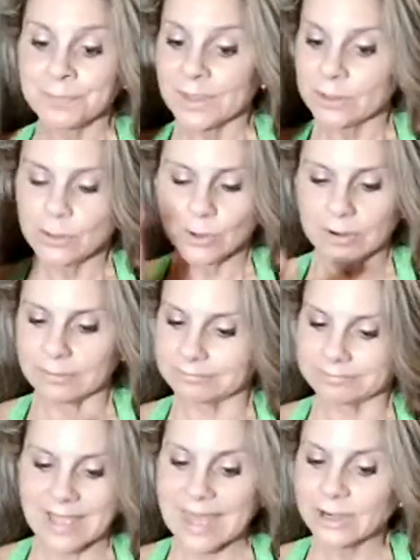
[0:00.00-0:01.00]
your
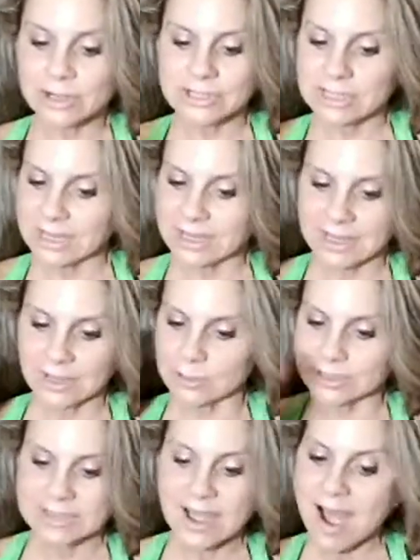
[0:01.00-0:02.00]
energy,
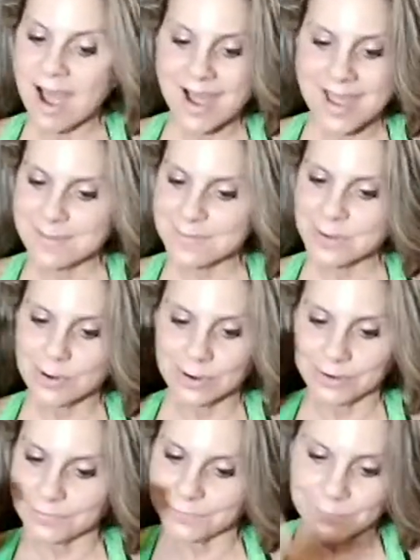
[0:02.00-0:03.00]
your time,
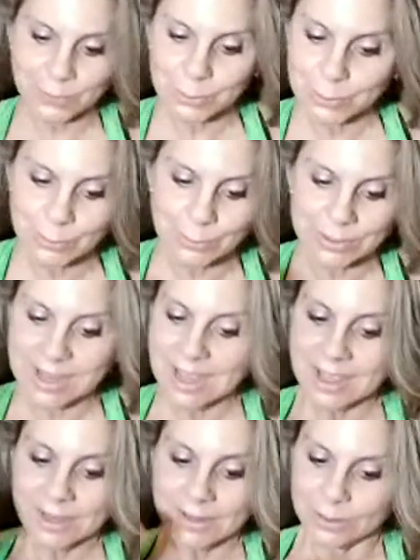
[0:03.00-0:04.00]
your food,
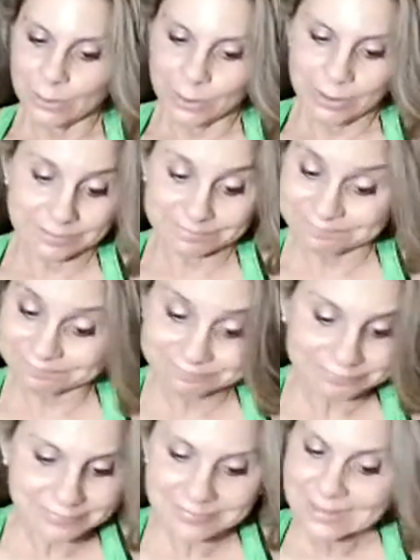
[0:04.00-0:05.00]
your
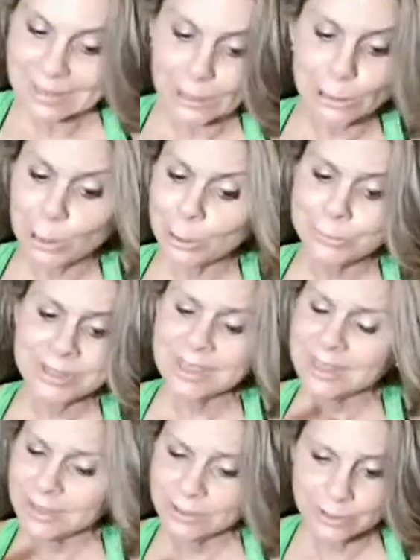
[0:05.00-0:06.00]

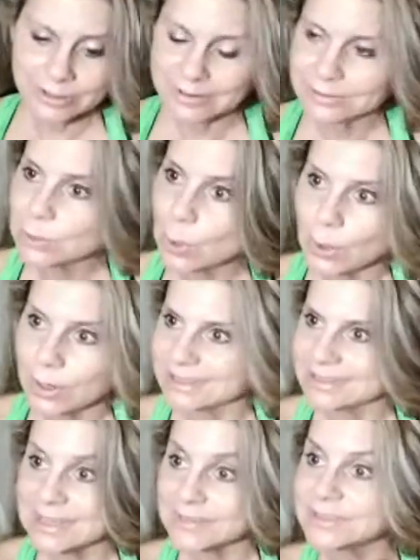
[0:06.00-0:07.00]
clothing, your
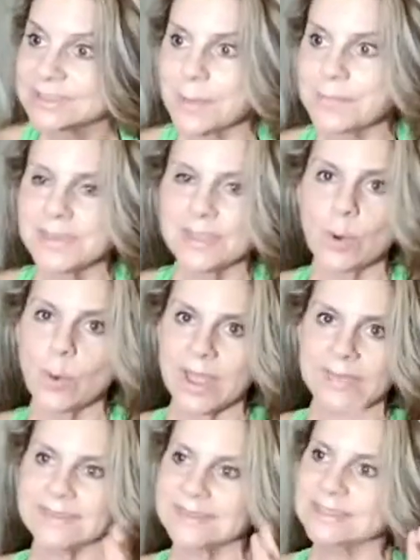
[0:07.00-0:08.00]
toys. Give something away.
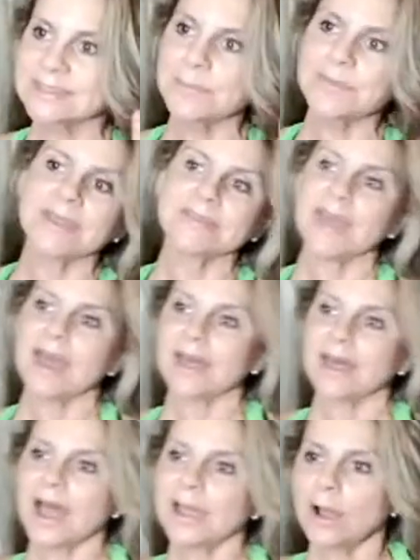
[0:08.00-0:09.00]
And this is something that
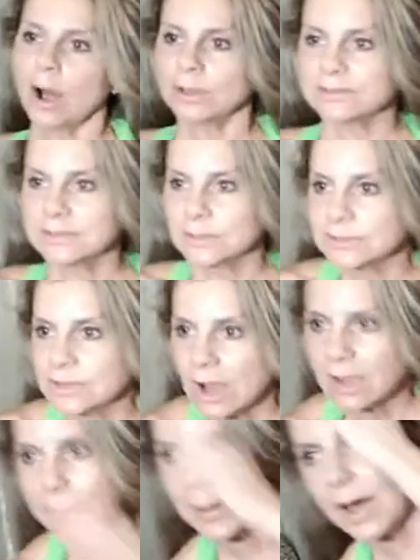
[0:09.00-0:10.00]
I also
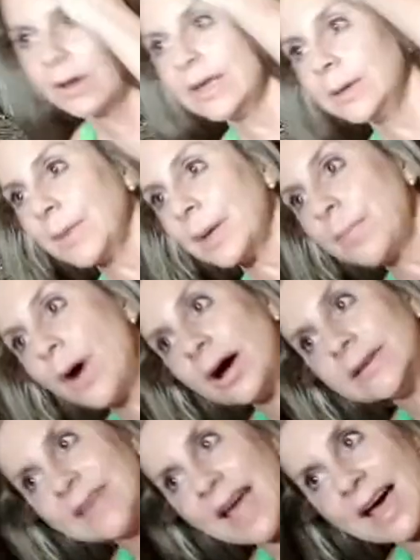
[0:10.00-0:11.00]
talk about in my
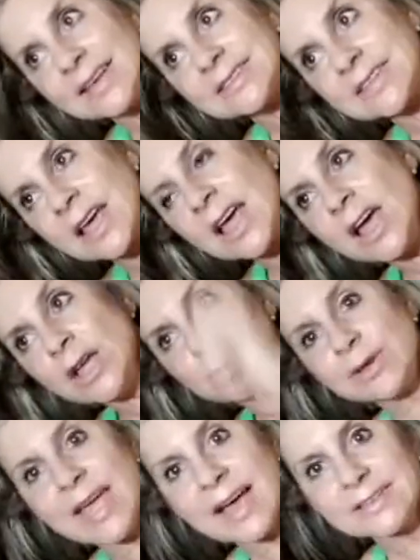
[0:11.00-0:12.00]
podcast. You
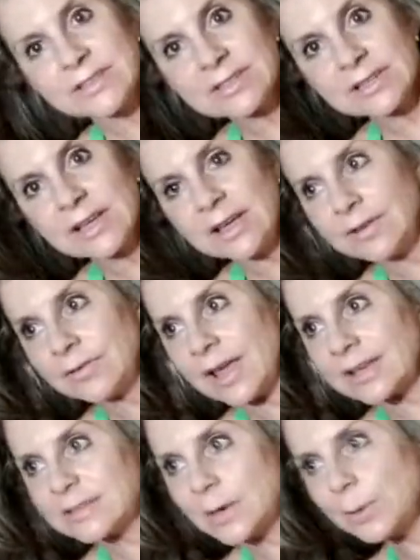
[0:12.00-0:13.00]
can't just live
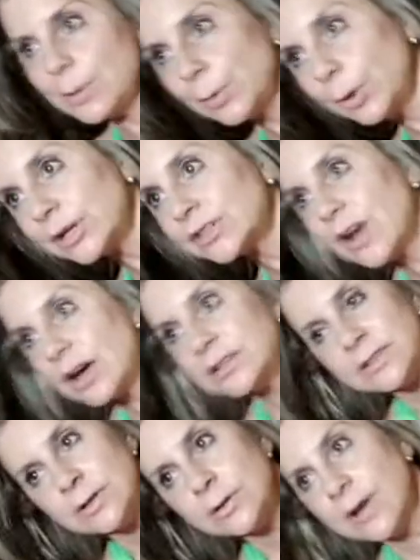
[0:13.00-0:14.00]
like some people are taught
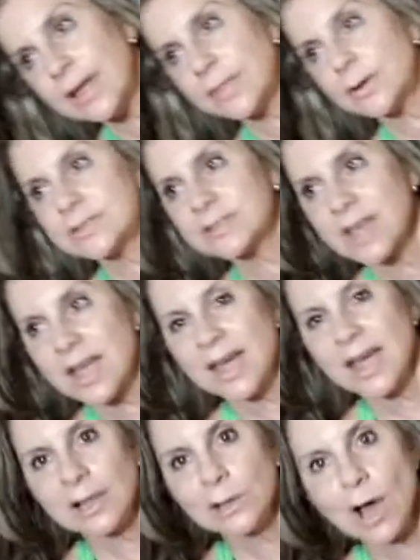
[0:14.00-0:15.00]
to, and there's
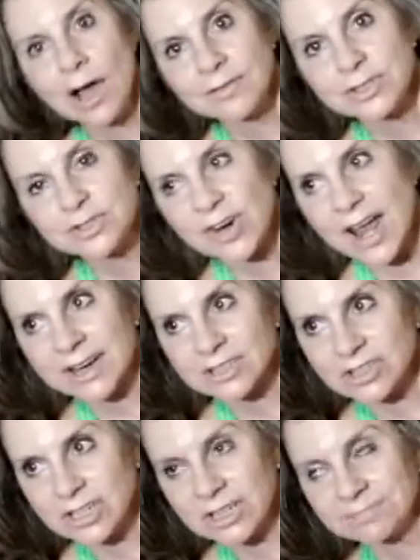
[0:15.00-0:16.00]
a law of
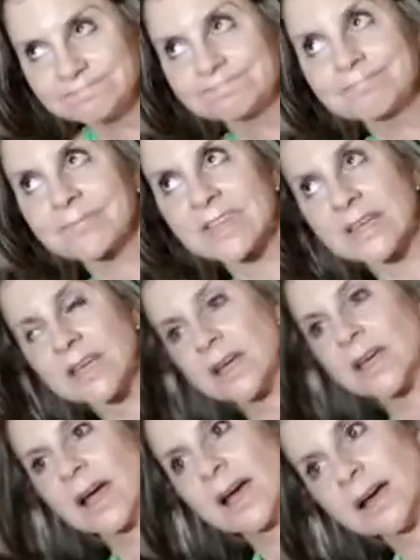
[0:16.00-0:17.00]
attraction
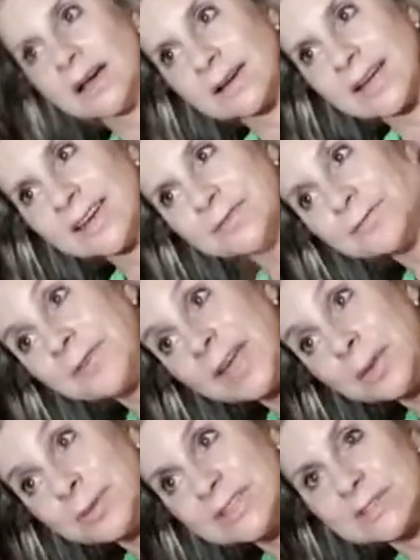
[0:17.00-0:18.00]
kind of
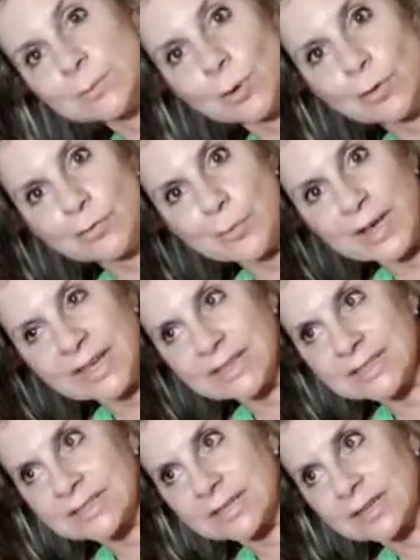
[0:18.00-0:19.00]
famous
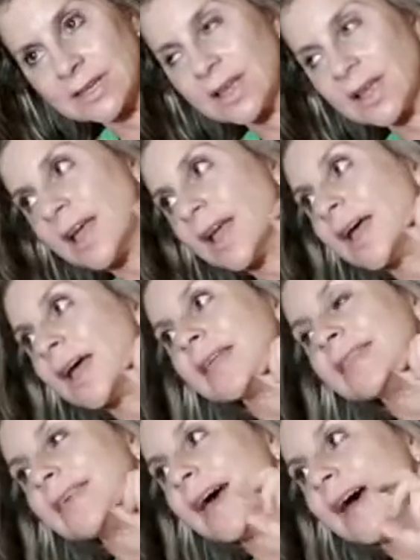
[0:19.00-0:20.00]
movement
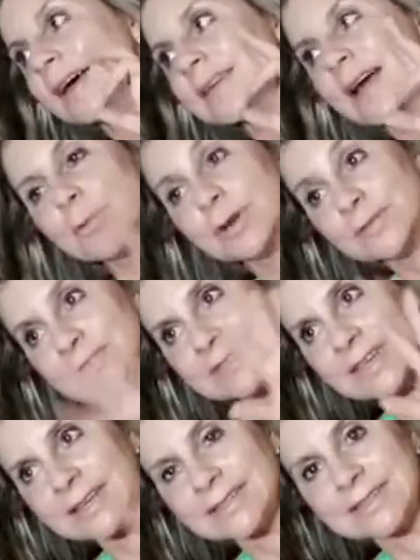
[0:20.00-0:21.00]
that I won't even
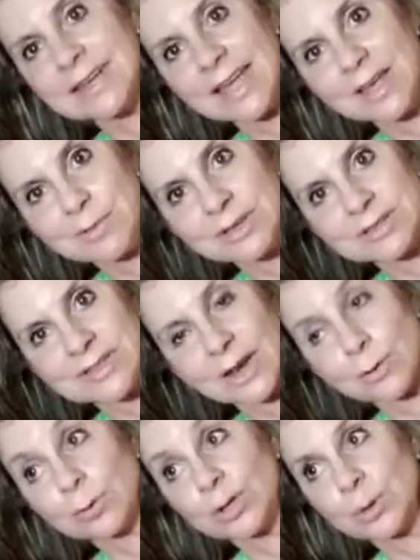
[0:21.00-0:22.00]
say its name because I
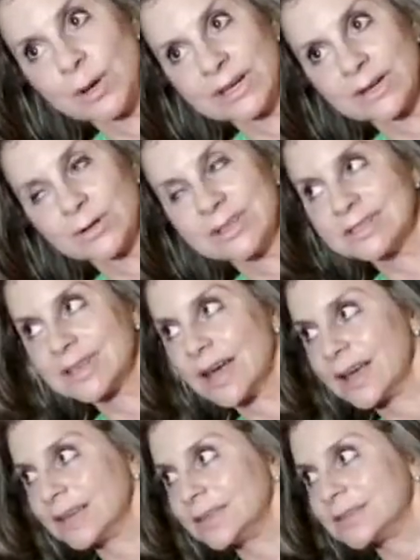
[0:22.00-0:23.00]
don't really want to
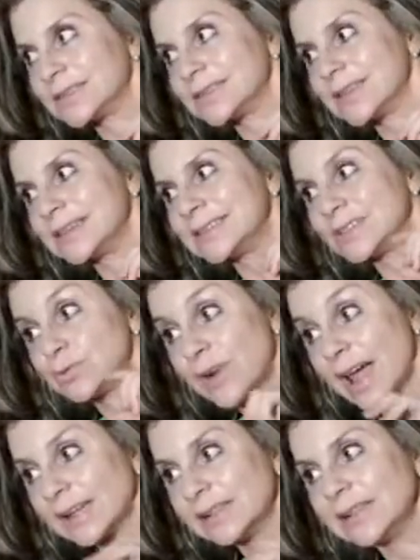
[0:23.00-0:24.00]
criticize it
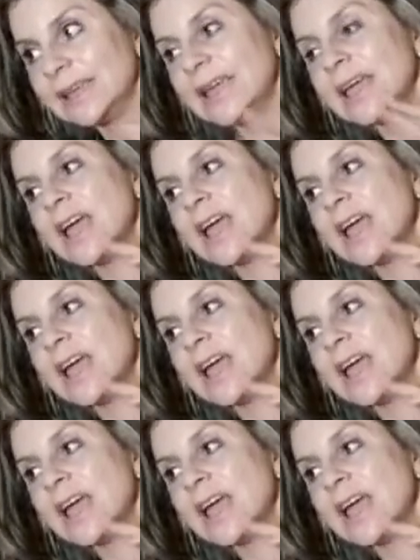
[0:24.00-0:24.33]
directly,